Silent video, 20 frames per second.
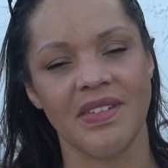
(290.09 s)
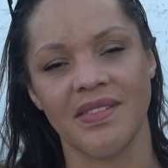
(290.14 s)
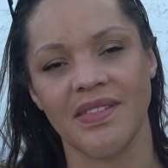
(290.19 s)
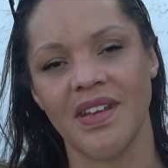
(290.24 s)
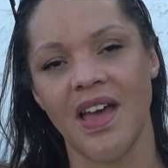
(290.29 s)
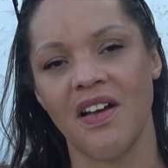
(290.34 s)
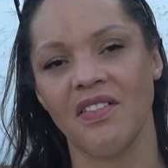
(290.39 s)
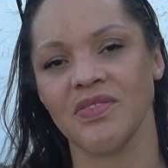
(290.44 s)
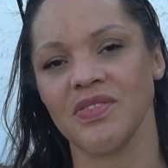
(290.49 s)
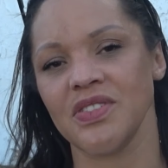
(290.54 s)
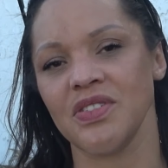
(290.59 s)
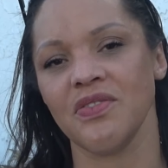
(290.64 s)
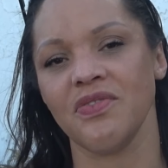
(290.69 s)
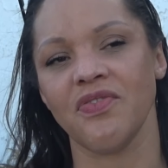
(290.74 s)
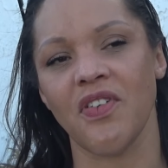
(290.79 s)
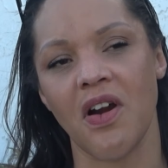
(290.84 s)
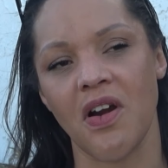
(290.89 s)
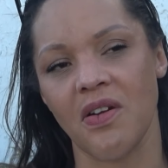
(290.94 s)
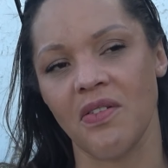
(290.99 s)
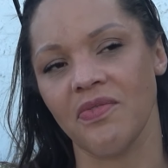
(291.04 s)
not too
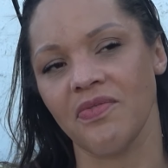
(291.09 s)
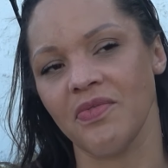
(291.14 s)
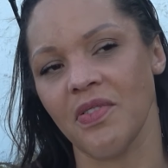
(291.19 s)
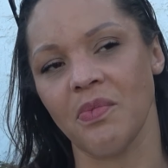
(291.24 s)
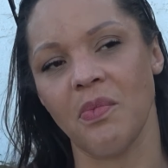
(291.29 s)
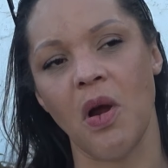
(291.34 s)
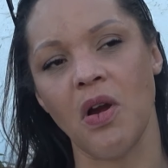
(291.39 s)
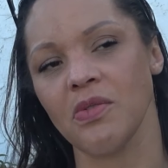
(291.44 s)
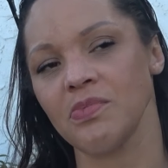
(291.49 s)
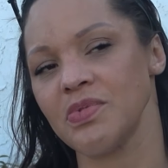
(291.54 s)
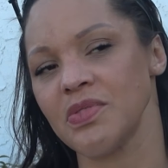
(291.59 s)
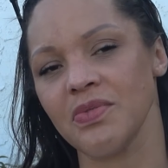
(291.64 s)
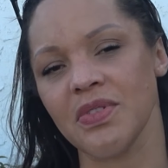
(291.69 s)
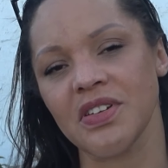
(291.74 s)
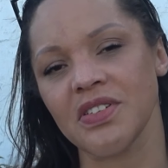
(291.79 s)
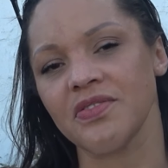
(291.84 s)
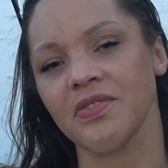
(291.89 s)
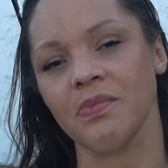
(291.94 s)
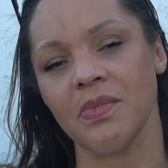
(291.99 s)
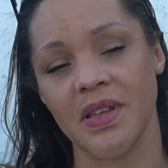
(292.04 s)
far from arm's
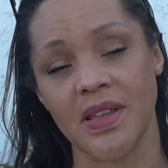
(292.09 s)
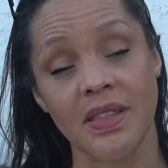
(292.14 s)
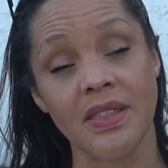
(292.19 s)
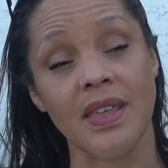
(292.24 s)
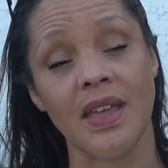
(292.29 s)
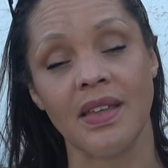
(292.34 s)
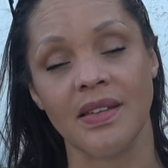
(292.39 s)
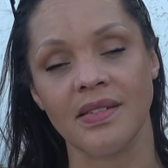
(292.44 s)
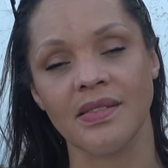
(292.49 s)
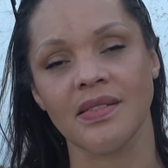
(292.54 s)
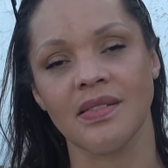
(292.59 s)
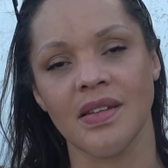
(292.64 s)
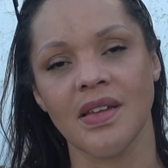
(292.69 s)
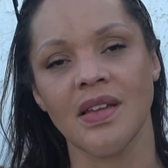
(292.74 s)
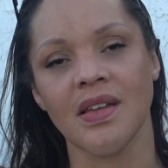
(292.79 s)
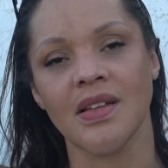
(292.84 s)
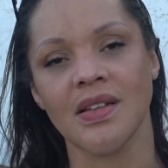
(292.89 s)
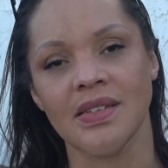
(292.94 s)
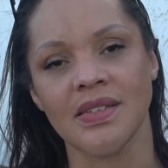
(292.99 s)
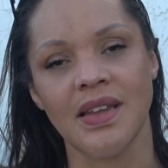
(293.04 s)
reach for me that
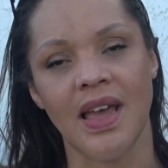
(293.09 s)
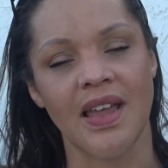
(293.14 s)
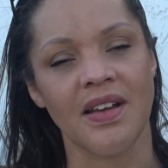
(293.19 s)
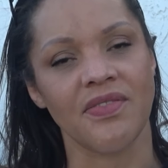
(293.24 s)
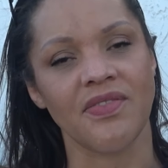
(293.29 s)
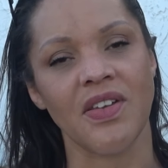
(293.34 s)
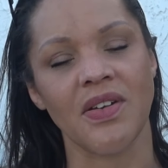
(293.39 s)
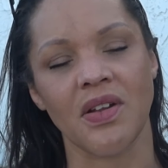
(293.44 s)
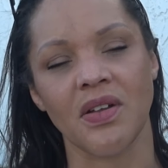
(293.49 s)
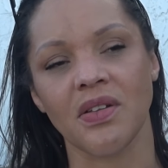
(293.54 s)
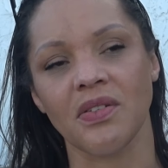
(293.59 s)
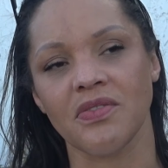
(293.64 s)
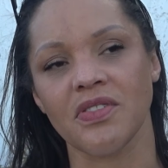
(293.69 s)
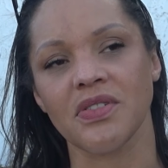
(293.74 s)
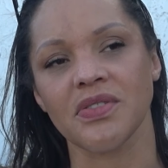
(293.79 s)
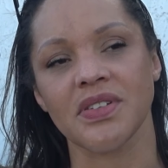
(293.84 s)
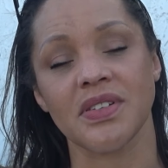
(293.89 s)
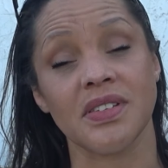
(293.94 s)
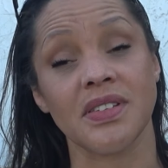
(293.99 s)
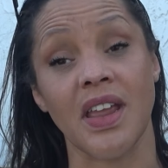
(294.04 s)
died of fentanyl overdose.